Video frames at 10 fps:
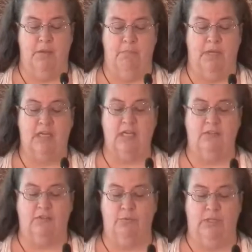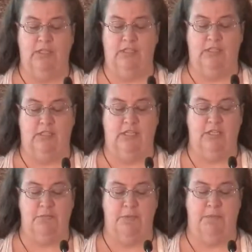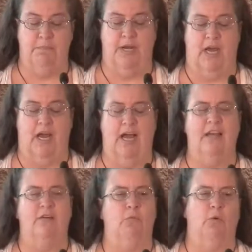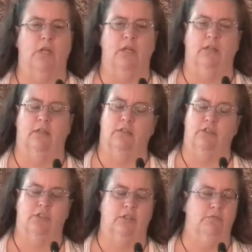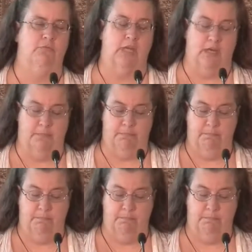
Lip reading: My kids are willing to teach me, but I don't want to look too dumb.